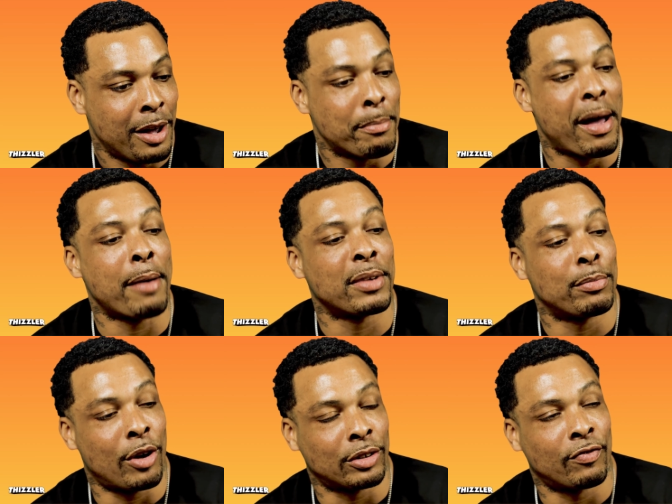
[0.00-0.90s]
Miami
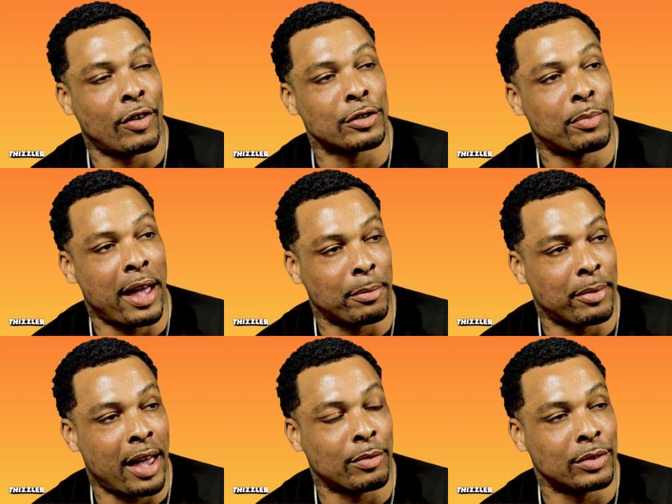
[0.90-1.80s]
brought the first pack of
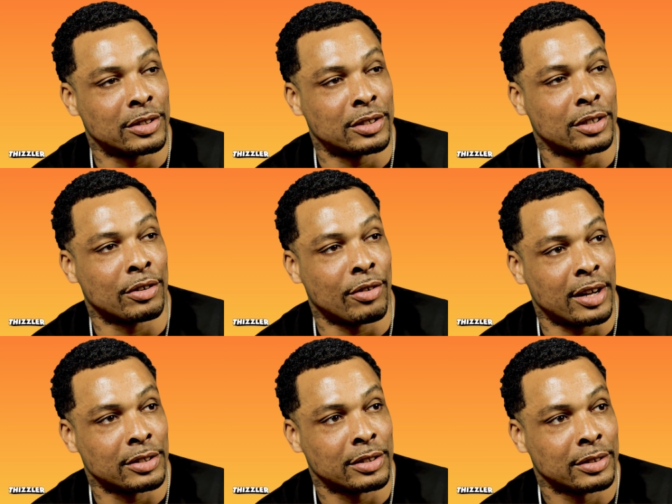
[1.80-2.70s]
backwoods to the
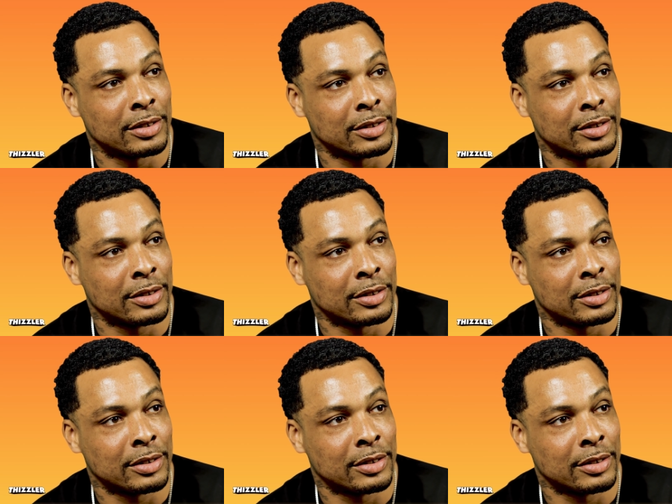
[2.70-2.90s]
crest.